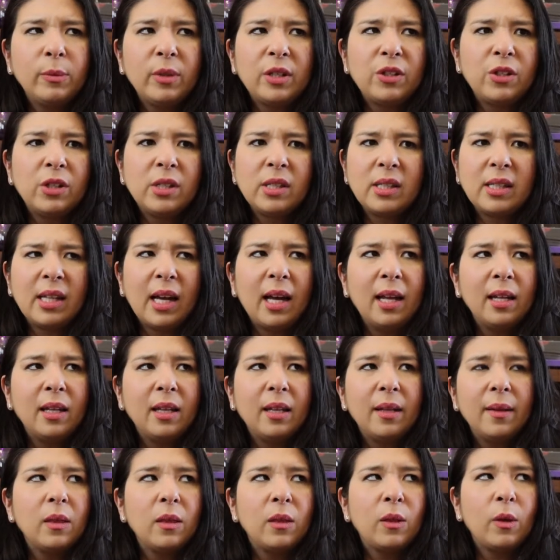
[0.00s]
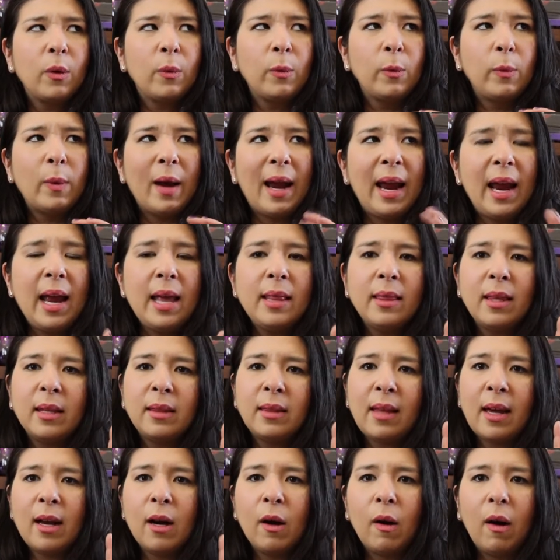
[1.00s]
which is that the way
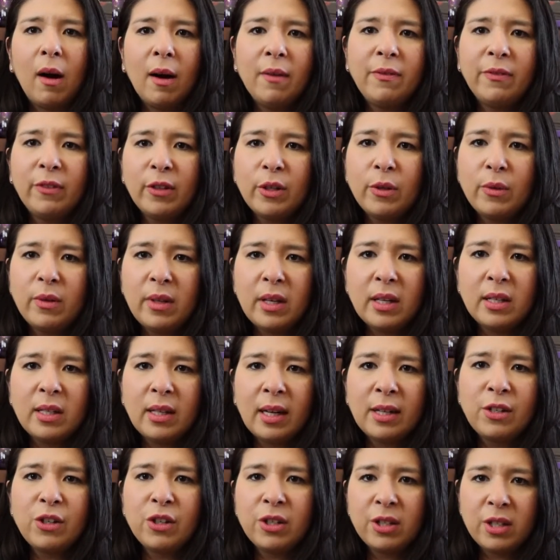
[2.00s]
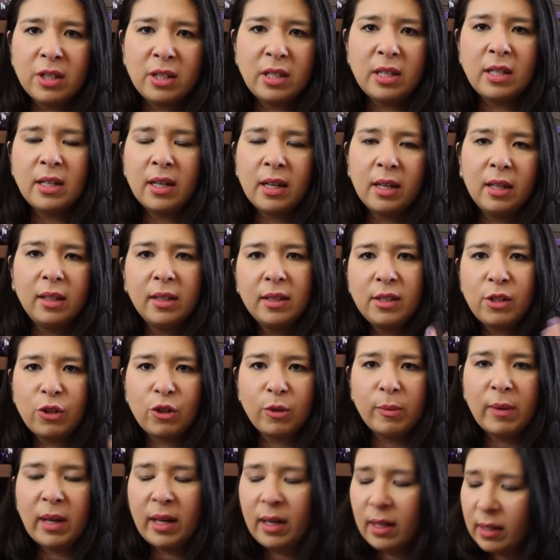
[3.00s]
that they offer you the attention to detail is
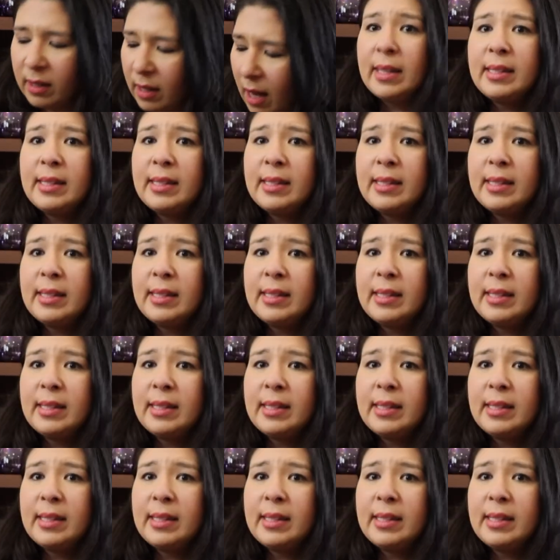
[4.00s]
tremendous.